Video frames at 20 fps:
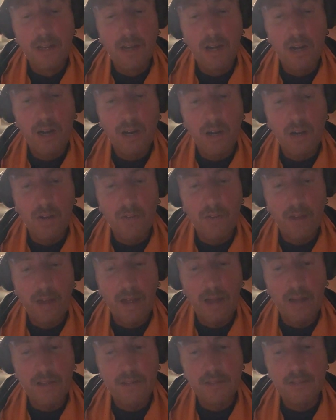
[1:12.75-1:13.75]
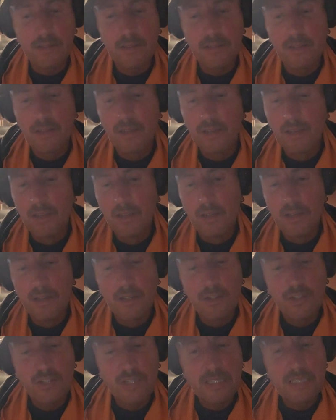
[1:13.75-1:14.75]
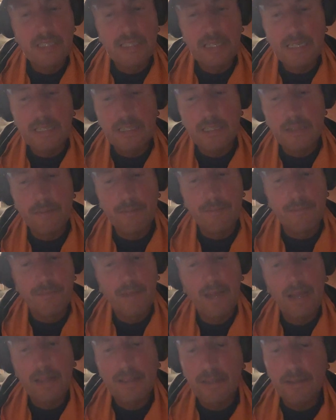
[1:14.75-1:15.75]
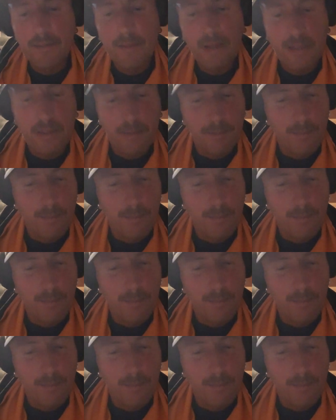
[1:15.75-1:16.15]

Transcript: on the house. She sees him at the